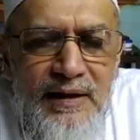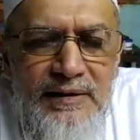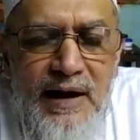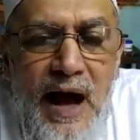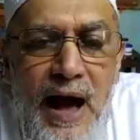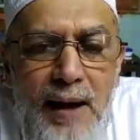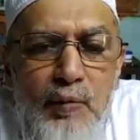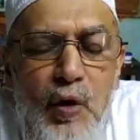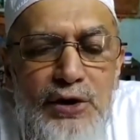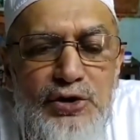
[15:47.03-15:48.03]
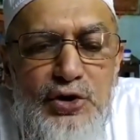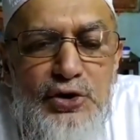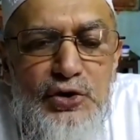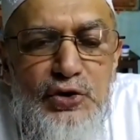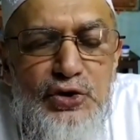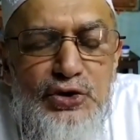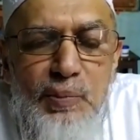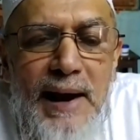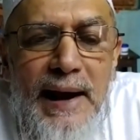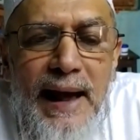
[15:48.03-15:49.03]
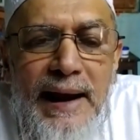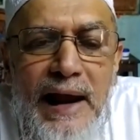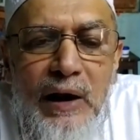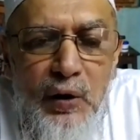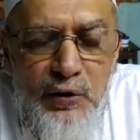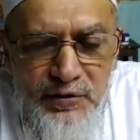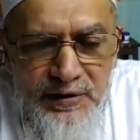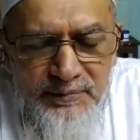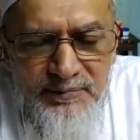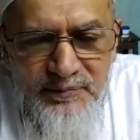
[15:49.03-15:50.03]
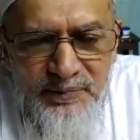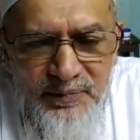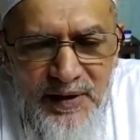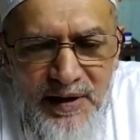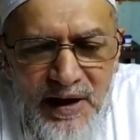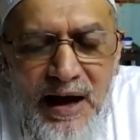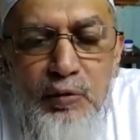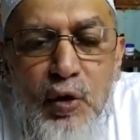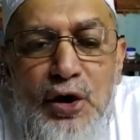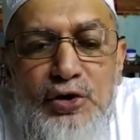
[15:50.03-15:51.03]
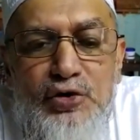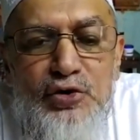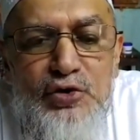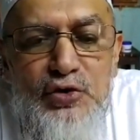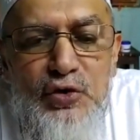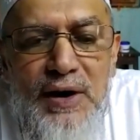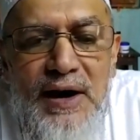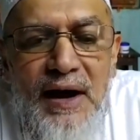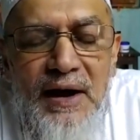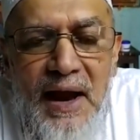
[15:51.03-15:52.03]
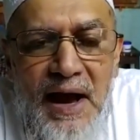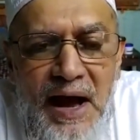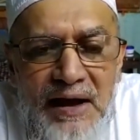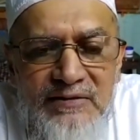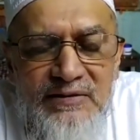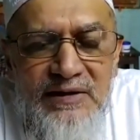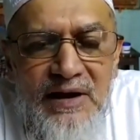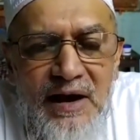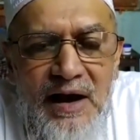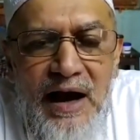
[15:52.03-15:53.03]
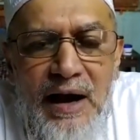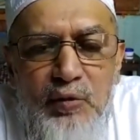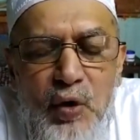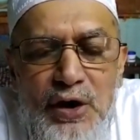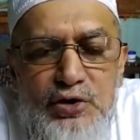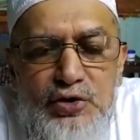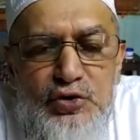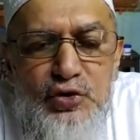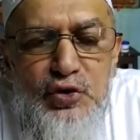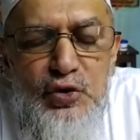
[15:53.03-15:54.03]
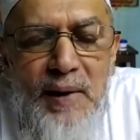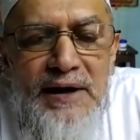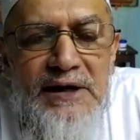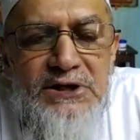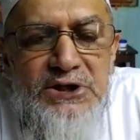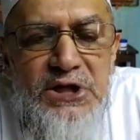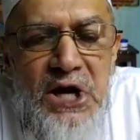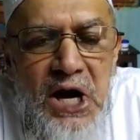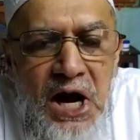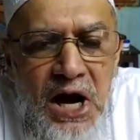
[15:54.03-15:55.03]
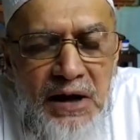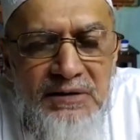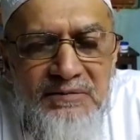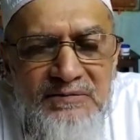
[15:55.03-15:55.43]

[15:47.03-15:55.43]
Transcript: then I am going to use my analogy. I am going to do a qiyas. I am going to do my ijtihad